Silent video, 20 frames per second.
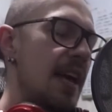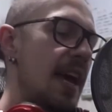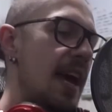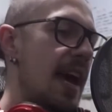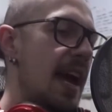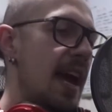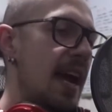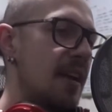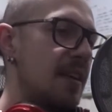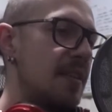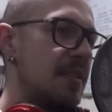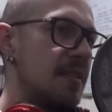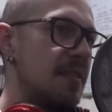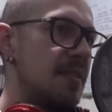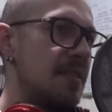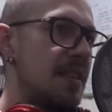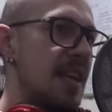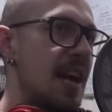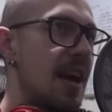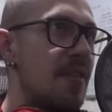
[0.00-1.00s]
And
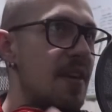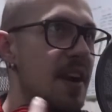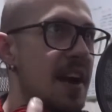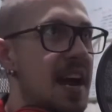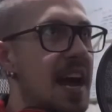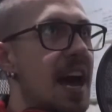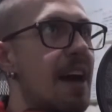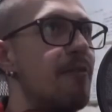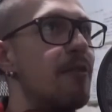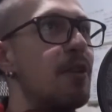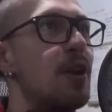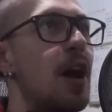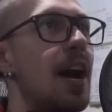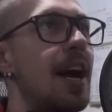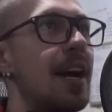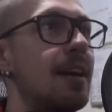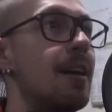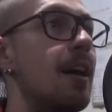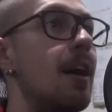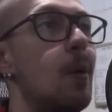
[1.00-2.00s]
now that I have it,
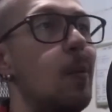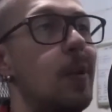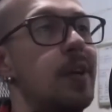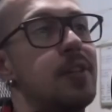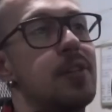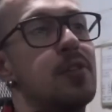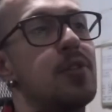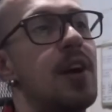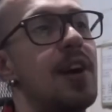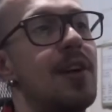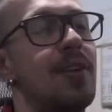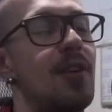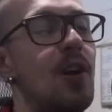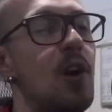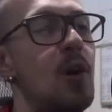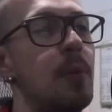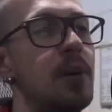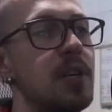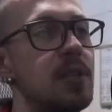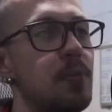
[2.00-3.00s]
I can't wait to try it on a
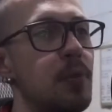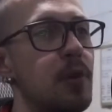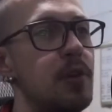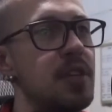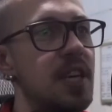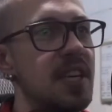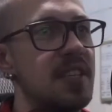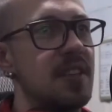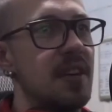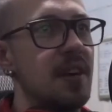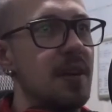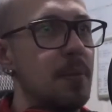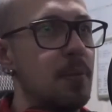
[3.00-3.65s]
whole bunch of projects.